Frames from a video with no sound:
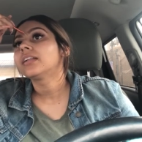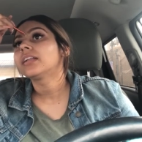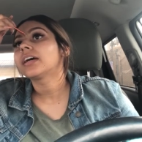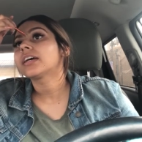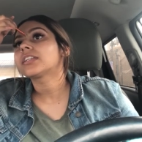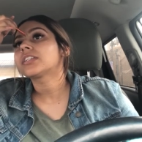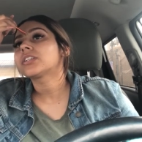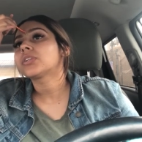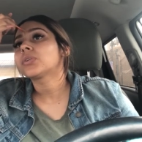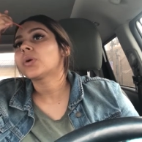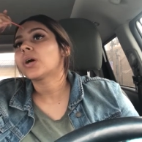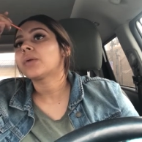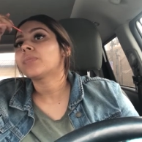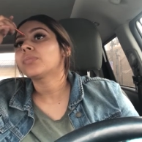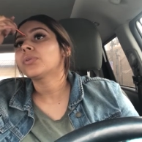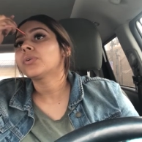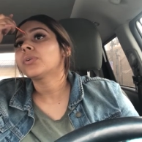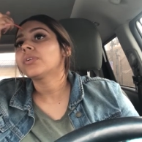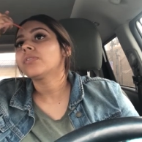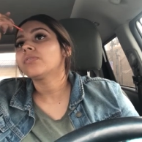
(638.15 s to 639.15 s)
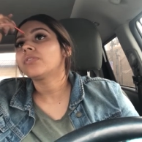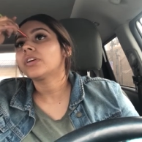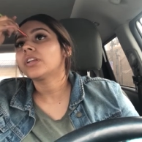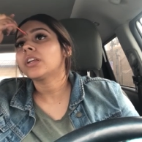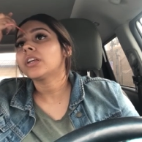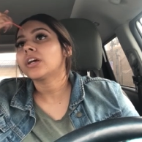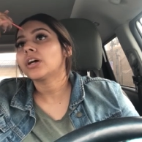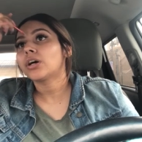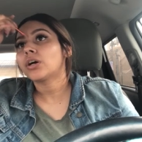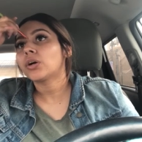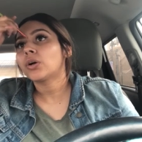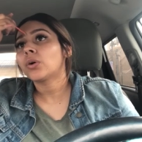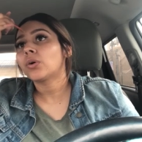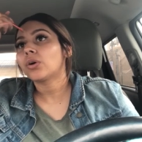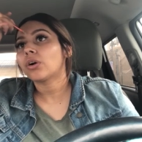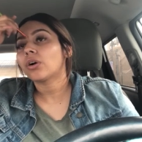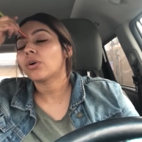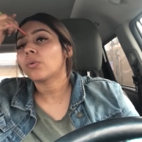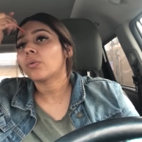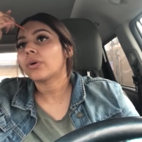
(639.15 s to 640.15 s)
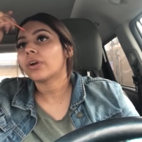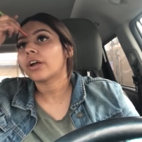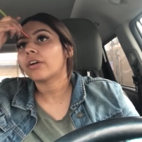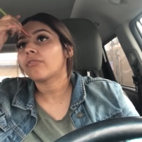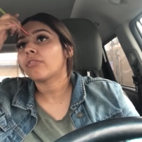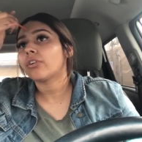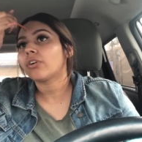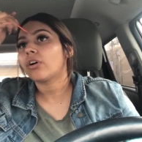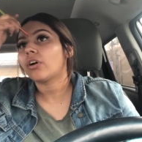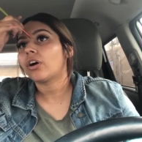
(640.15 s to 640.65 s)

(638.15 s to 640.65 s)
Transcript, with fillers: Like to upload a video or whatever